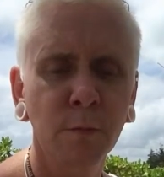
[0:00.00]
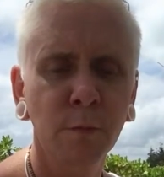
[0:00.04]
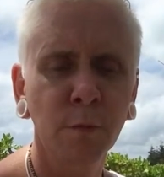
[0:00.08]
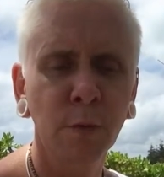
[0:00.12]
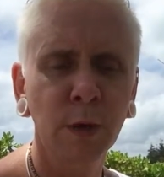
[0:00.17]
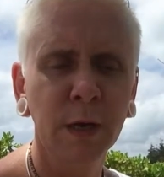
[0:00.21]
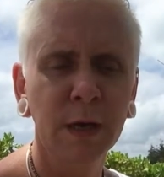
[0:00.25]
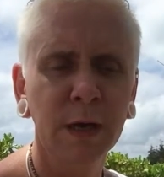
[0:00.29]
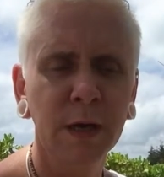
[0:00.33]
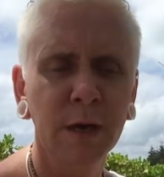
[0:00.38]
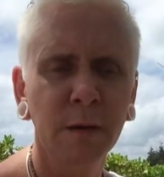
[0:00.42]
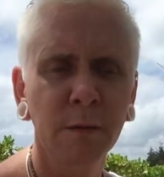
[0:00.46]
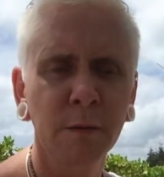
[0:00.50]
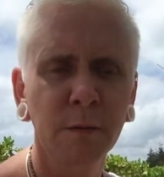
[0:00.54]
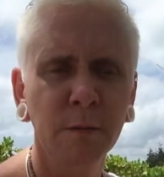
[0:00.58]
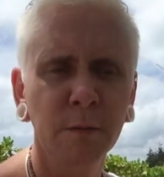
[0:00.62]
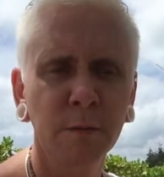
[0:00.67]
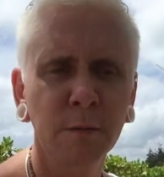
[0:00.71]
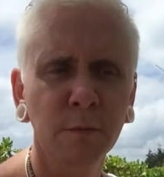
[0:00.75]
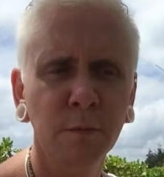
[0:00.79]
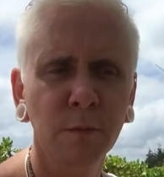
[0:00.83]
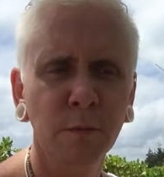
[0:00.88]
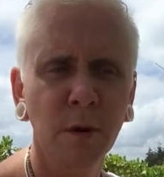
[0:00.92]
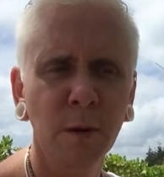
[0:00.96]
where
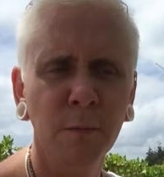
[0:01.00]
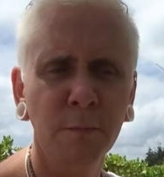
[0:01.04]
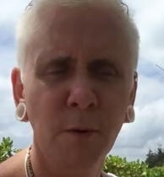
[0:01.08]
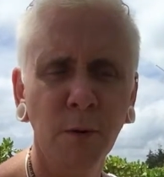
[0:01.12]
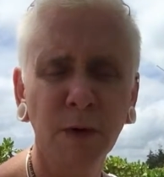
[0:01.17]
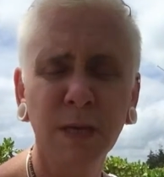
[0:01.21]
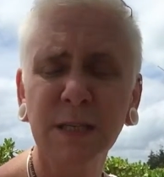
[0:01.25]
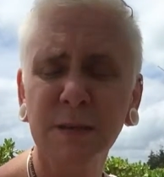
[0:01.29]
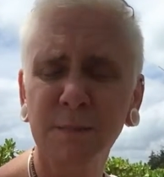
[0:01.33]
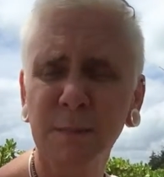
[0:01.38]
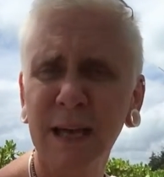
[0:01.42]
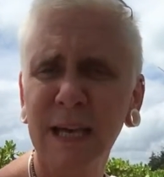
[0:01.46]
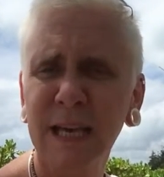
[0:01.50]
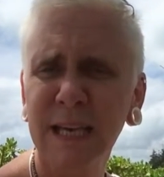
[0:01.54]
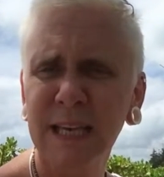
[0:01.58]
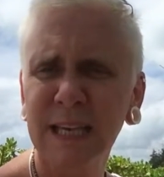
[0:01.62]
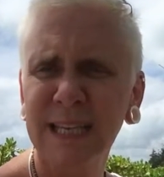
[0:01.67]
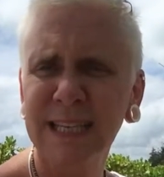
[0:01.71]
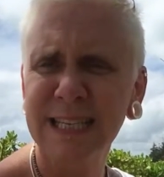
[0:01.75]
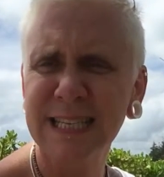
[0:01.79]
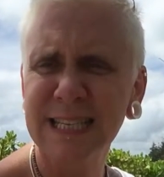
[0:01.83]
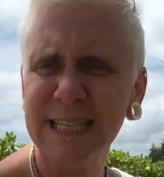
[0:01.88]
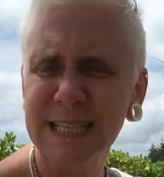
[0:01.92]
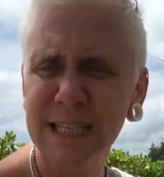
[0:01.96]
our body's
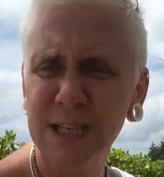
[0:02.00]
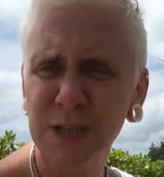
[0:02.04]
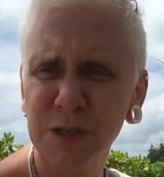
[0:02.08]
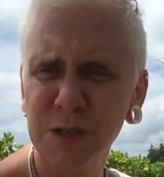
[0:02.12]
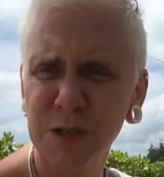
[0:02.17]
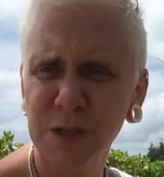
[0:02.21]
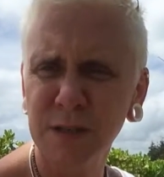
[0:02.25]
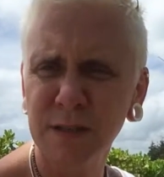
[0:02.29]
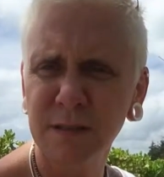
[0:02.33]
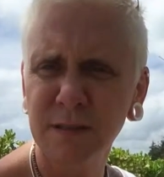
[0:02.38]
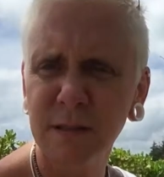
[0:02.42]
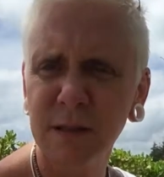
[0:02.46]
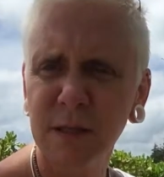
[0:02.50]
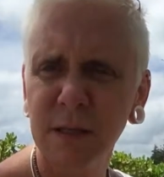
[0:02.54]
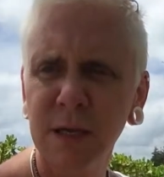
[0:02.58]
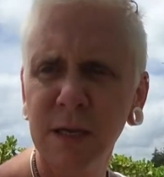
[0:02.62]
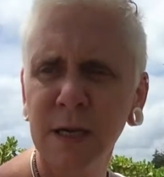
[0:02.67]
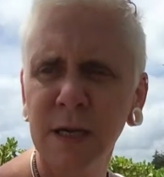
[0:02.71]
making a decision